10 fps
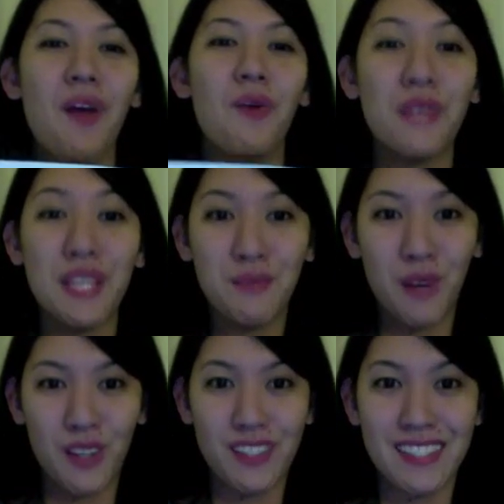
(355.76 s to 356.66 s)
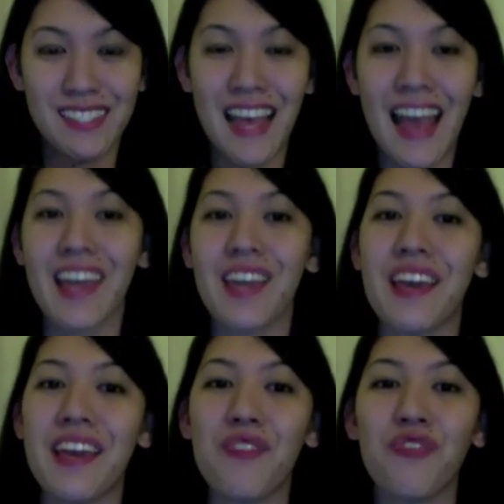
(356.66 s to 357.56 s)
read books.
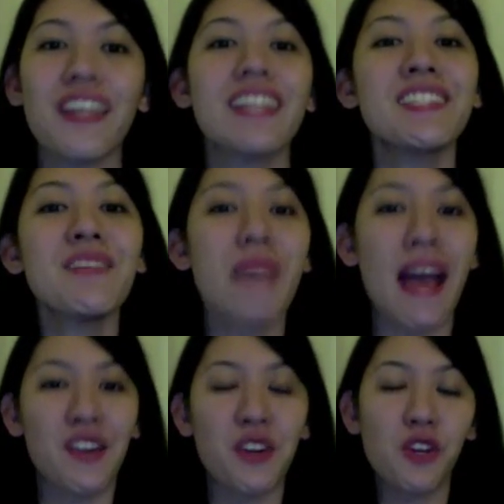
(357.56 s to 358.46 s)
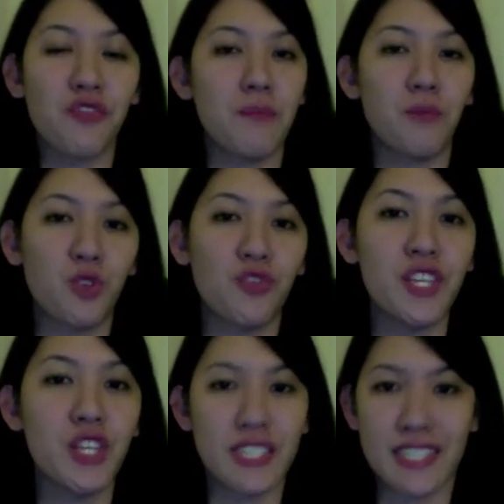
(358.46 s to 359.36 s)
If it's a matter of
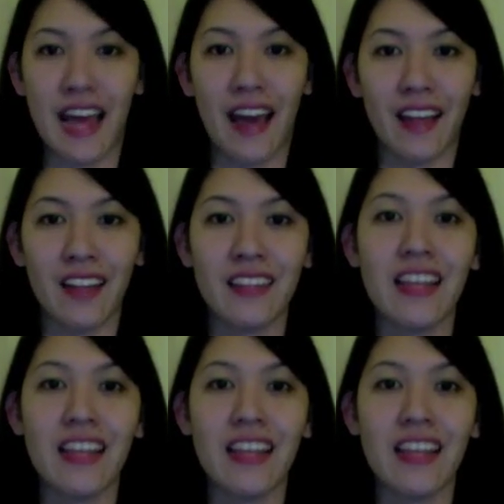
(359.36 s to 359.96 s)
improving your style,